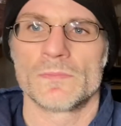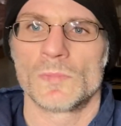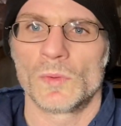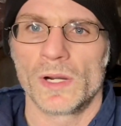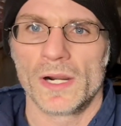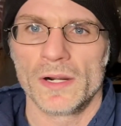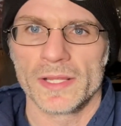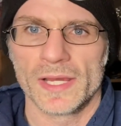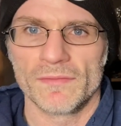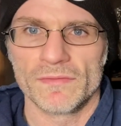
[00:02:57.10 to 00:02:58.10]
But we already
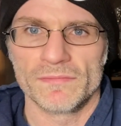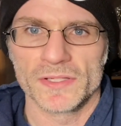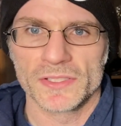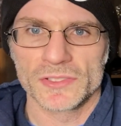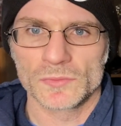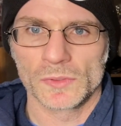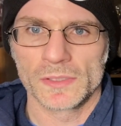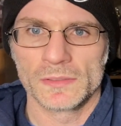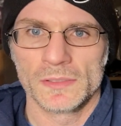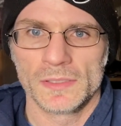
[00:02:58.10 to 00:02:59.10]
have the vintage
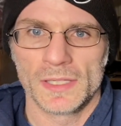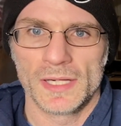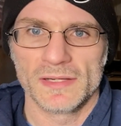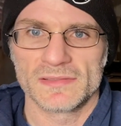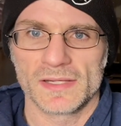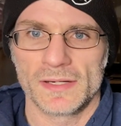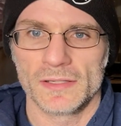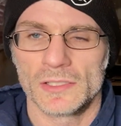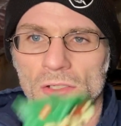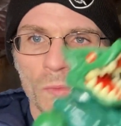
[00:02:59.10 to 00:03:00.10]
one. I decided to
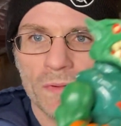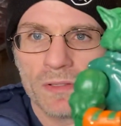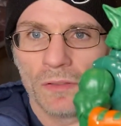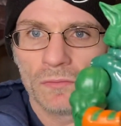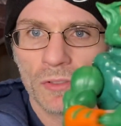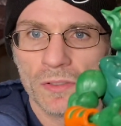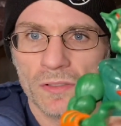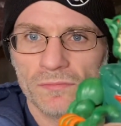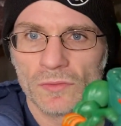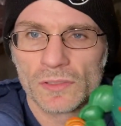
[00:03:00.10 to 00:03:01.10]
go with the
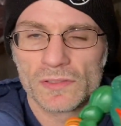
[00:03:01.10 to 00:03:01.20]
alternative look,